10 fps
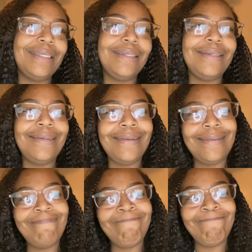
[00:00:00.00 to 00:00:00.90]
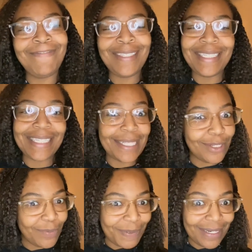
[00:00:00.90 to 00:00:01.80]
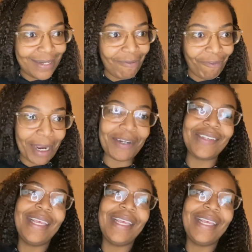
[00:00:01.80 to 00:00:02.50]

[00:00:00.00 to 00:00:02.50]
It's a little bit different.